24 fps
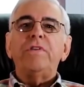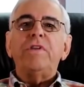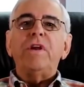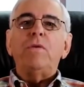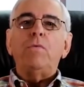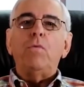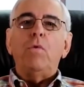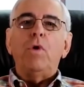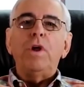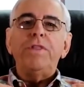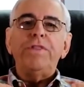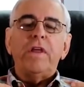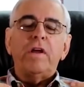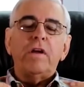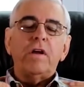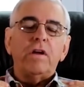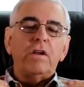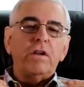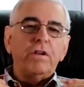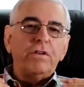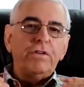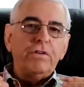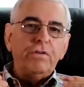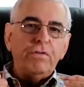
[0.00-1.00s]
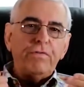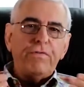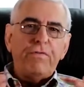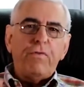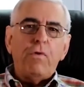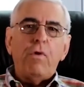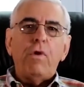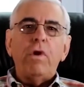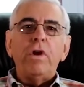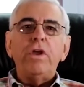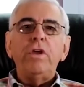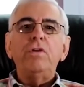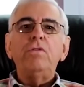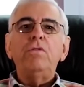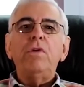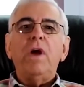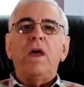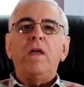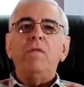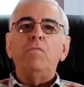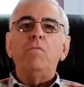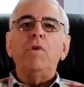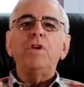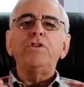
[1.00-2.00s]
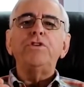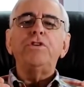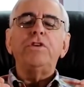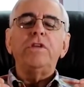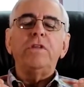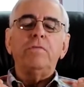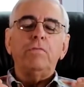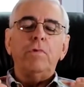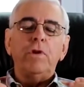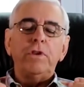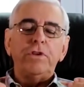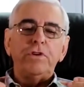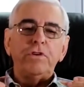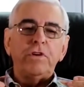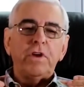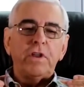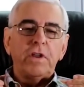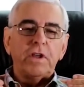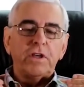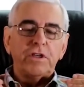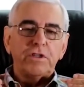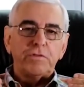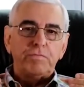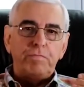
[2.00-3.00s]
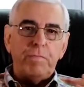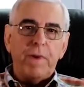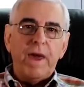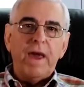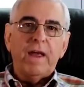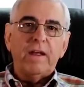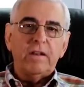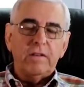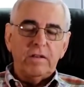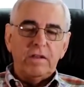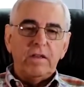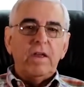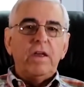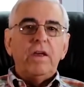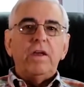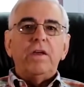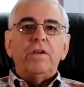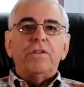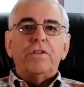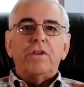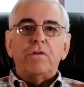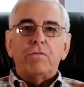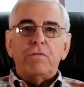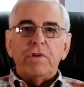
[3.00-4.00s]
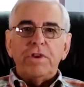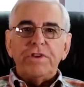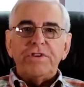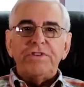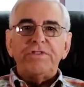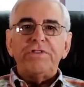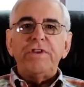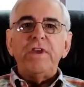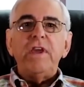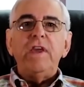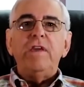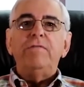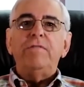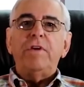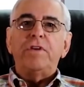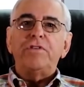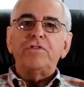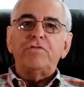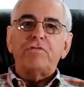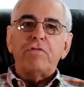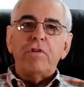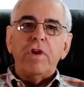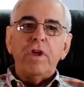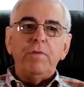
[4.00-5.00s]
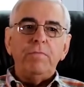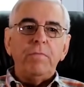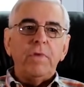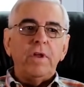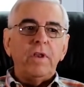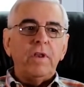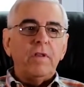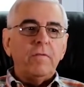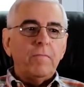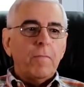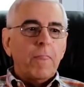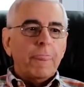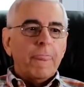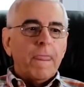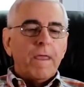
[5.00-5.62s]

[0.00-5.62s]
and what they're going to do for you, and what you can expect to receive as treatment,